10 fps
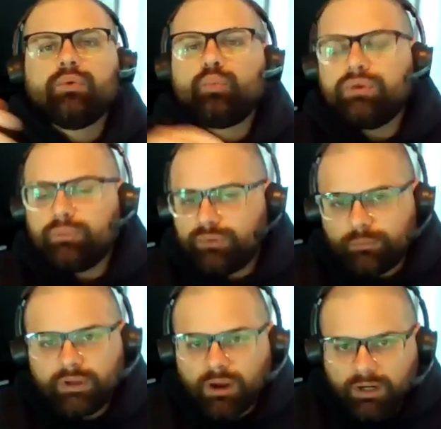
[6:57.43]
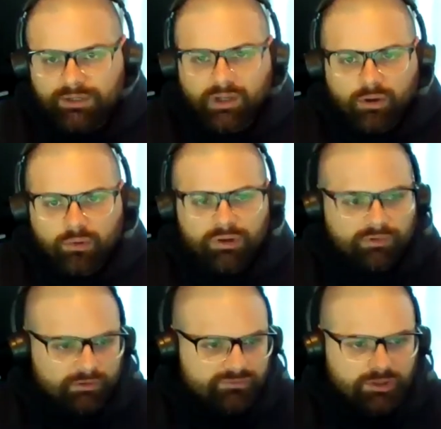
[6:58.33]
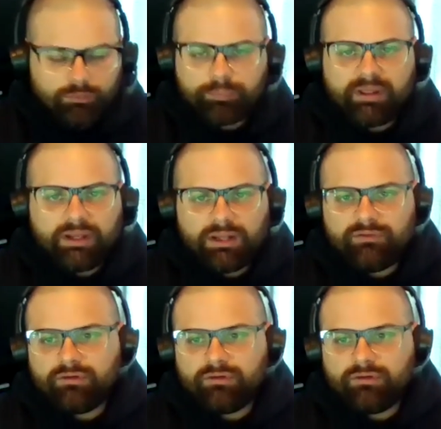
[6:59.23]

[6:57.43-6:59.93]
We, we, we already know what it looks like. We're planning on doing a